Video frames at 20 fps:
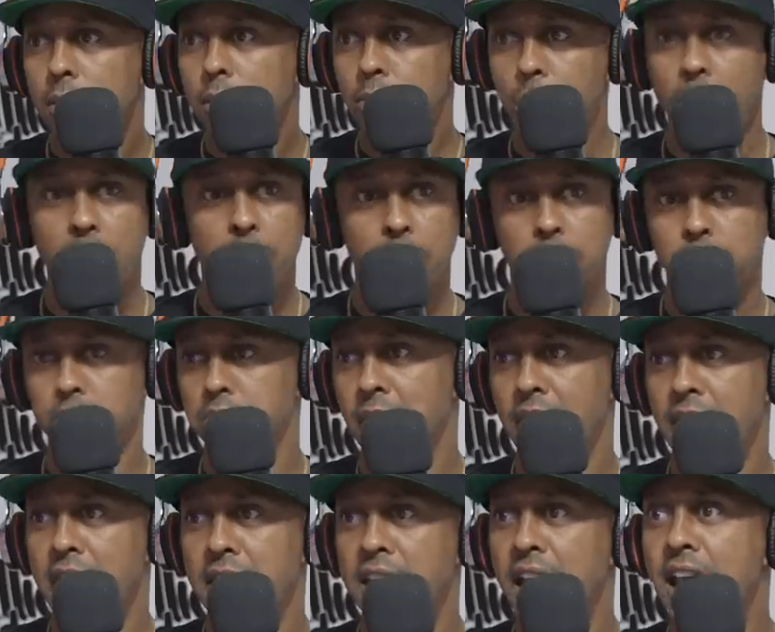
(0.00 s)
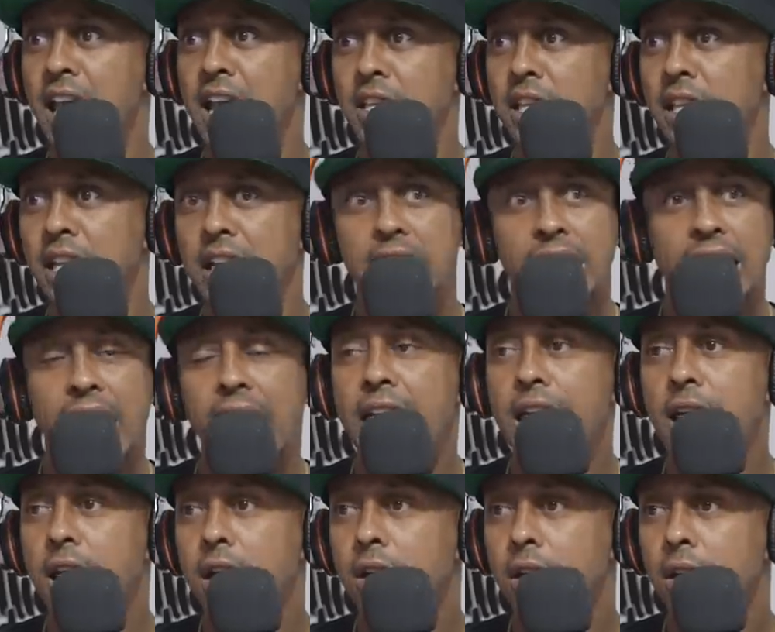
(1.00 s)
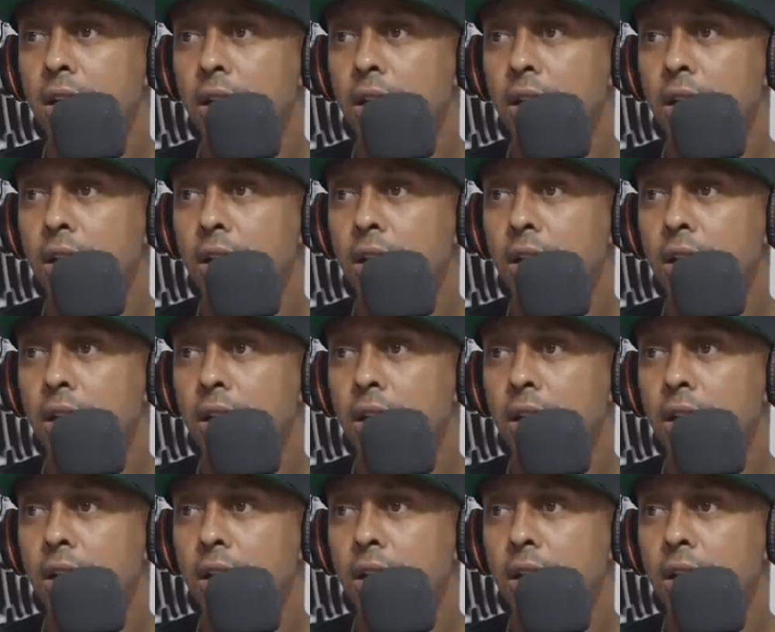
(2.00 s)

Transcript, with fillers: But at the end of the day,